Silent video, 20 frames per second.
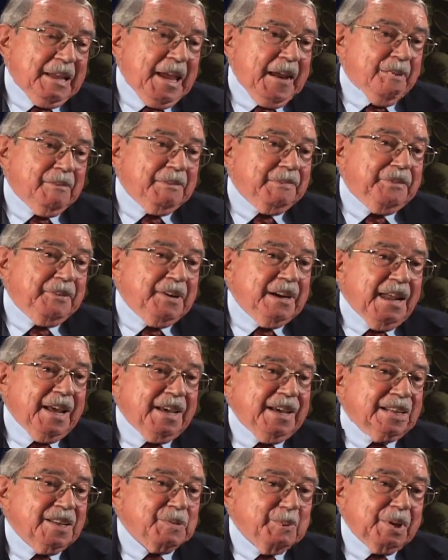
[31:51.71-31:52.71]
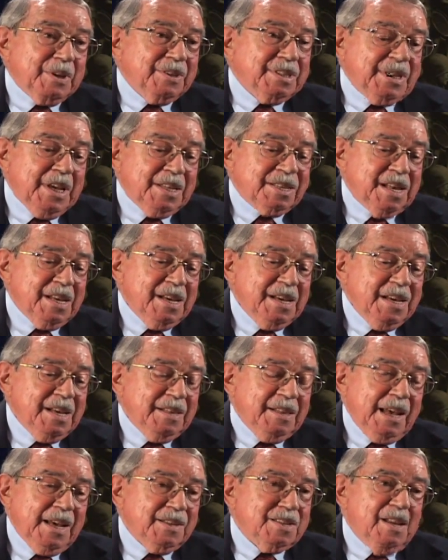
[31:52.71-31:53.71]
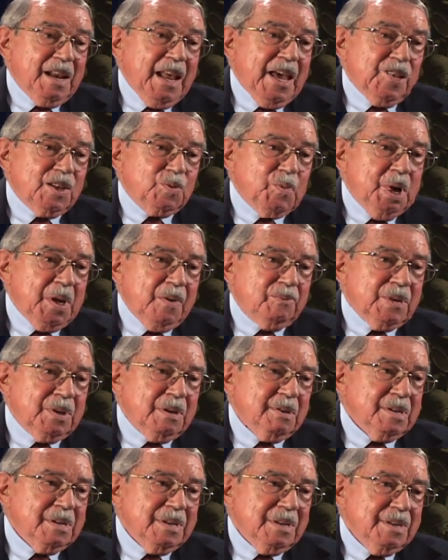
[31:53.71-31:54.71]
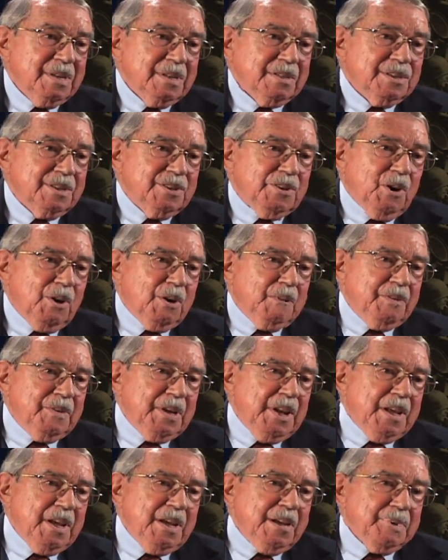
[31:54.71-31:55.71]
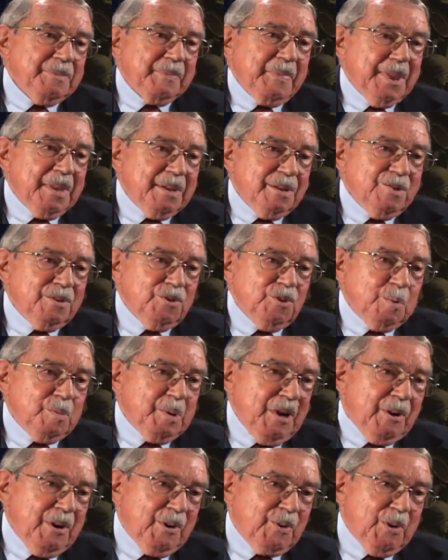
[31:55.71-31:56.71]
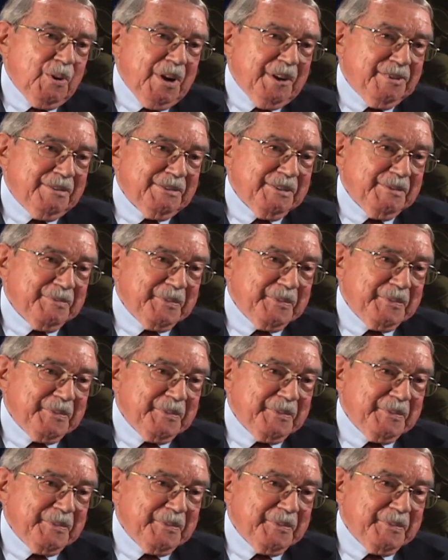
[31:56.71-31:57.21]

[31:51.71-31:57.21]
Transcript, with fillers: having fun, I guess, because that's that's the last we ever saw of any German aircraft.